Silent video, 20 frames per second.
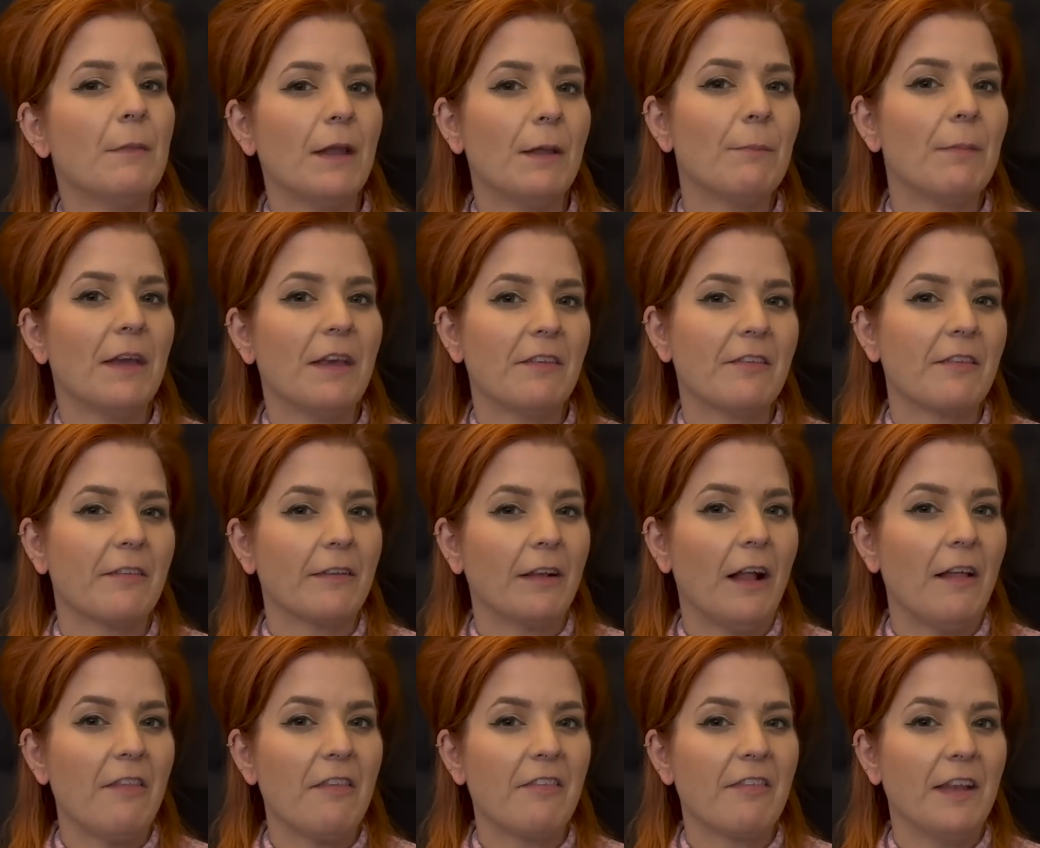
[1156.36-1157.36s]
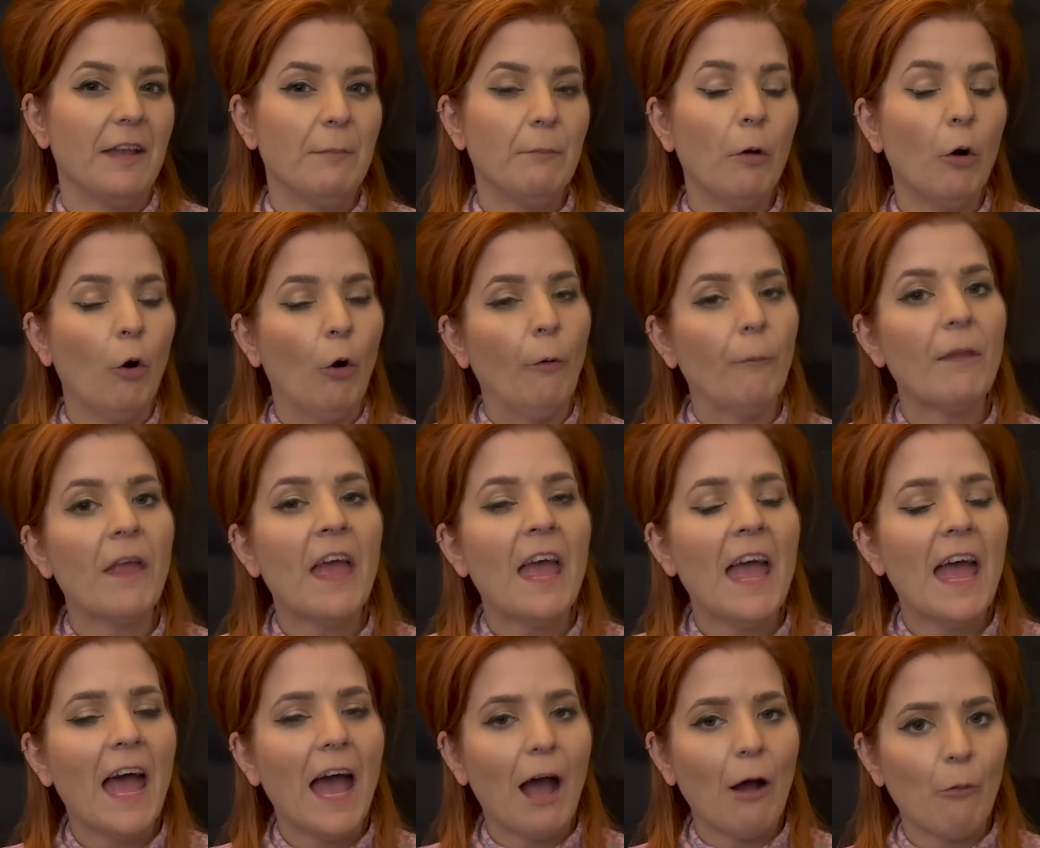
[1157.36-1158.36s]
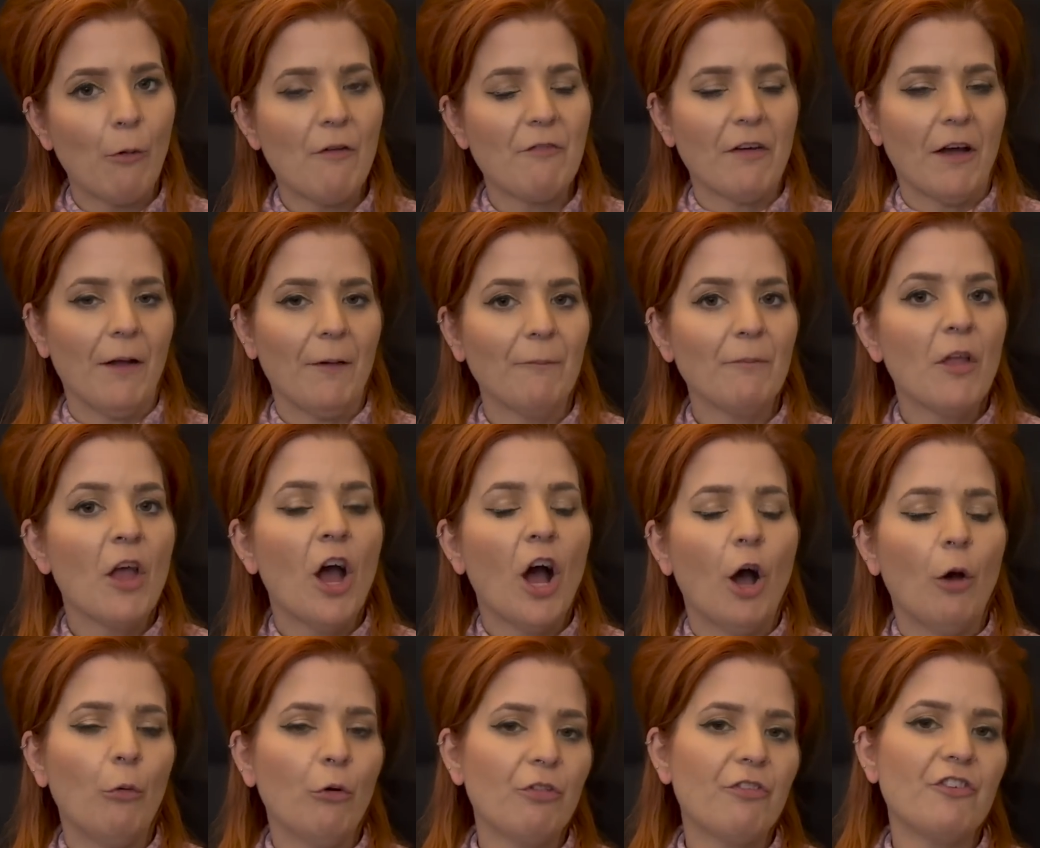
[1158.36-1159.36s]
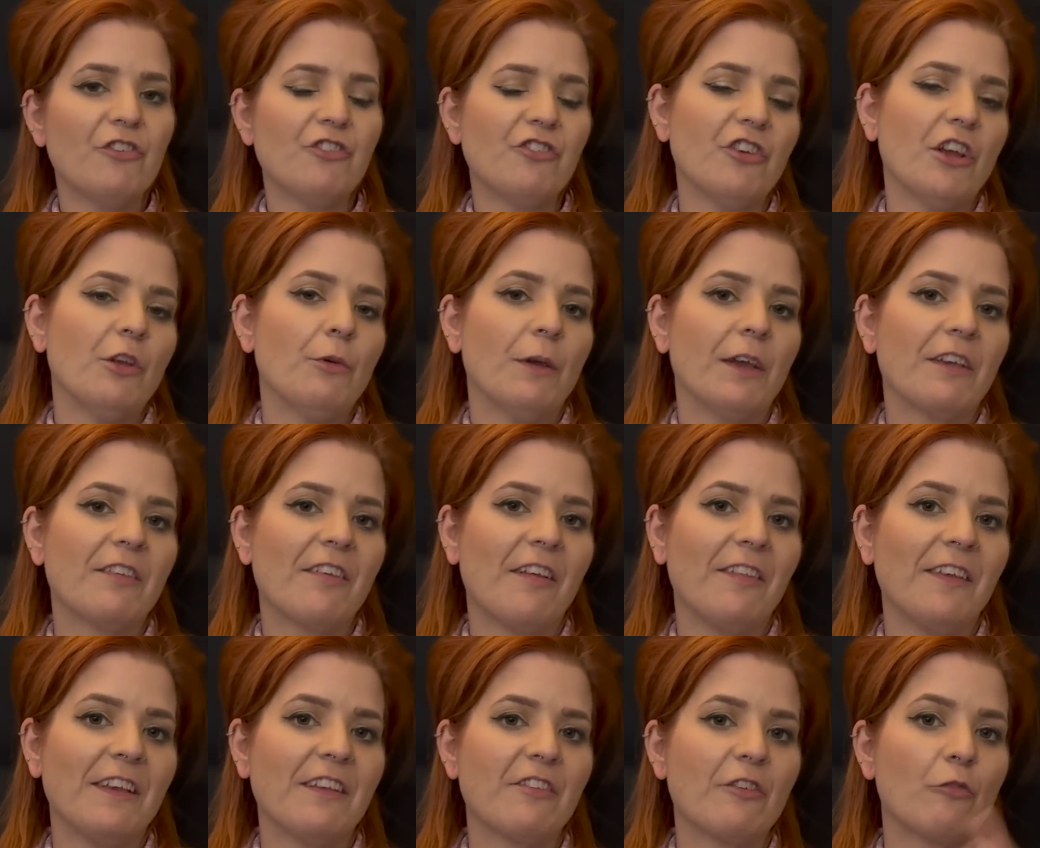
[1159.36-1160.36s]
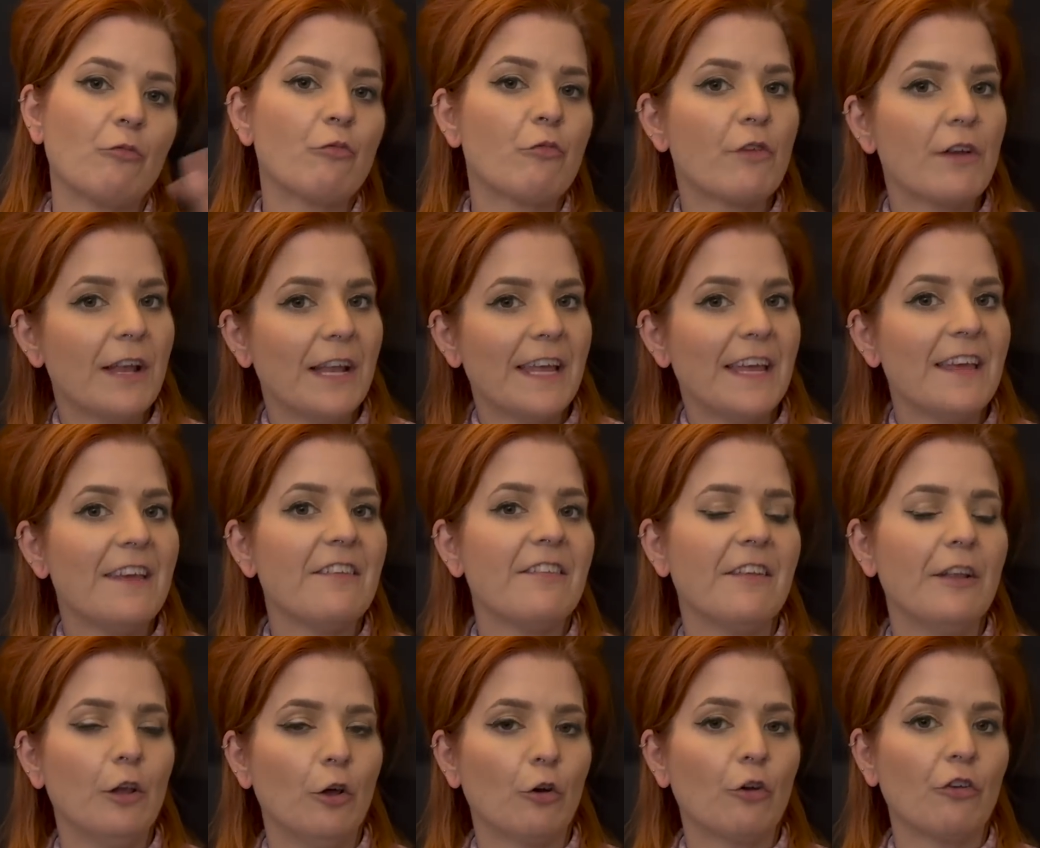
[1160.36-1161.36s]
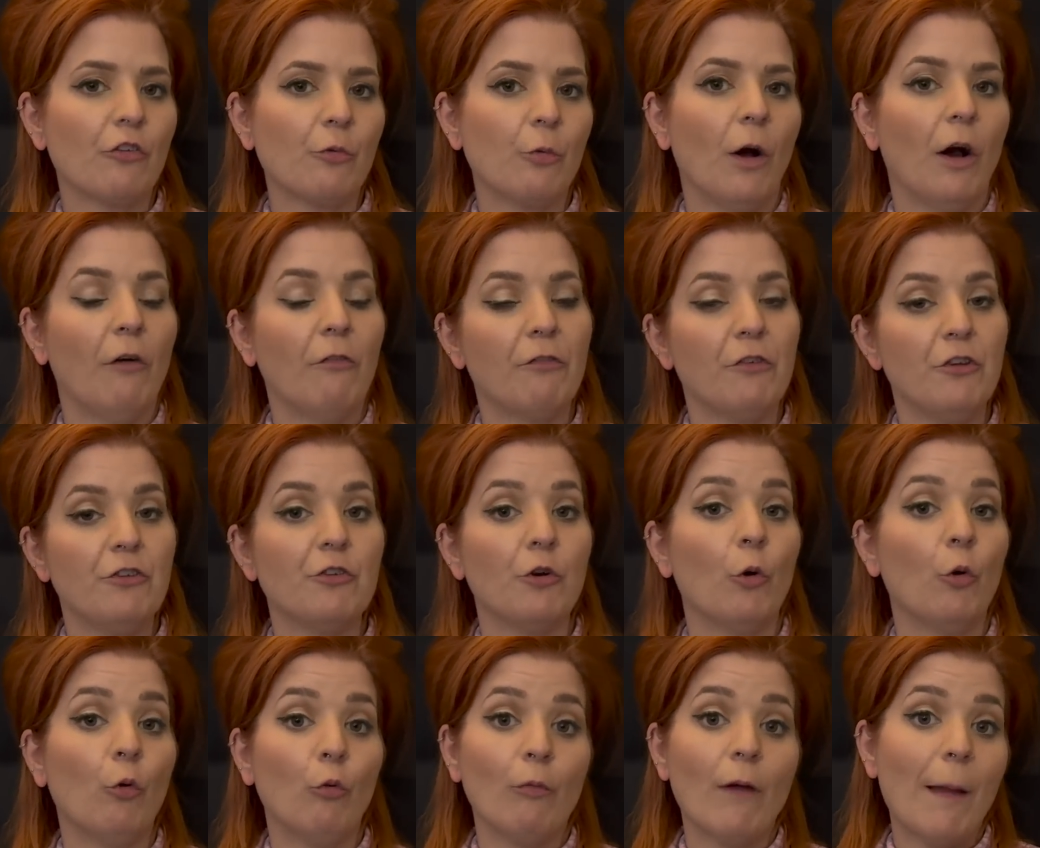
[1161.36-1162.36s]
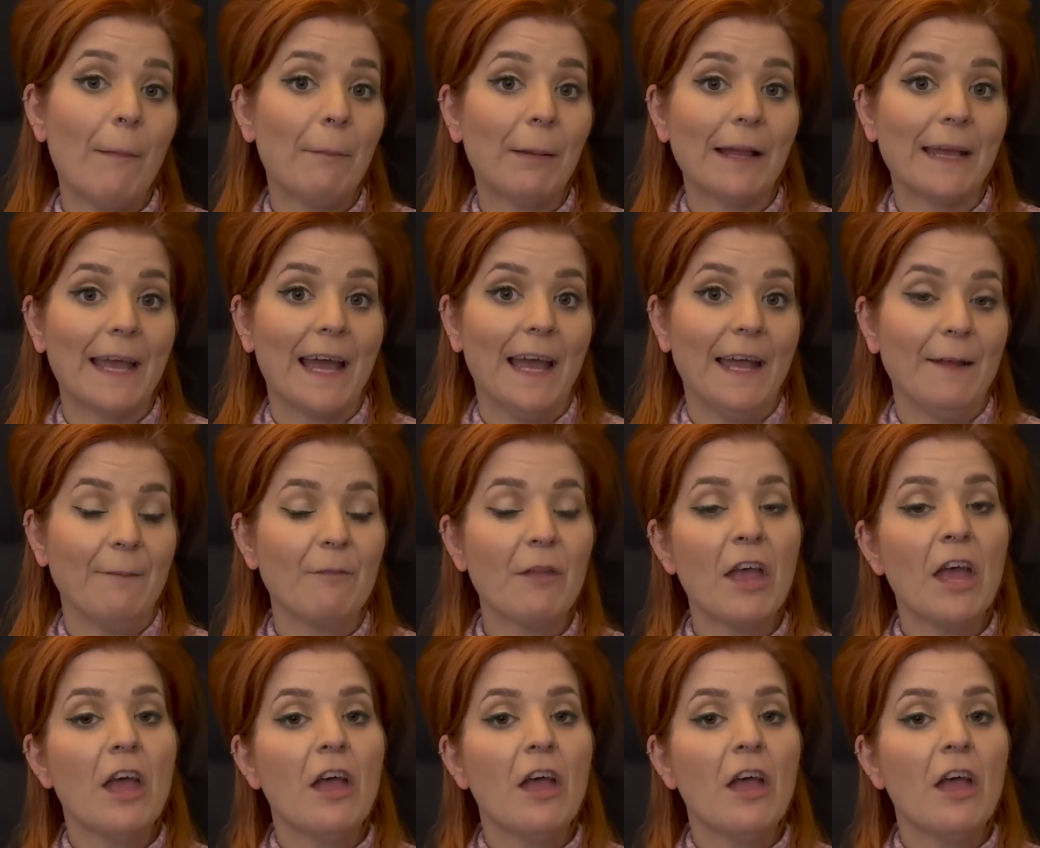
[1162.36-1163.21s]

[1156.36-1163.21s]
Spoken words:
pieces like this anymore. However, I wanted to show you it because I think it's a really easy look as well for you to all replicate.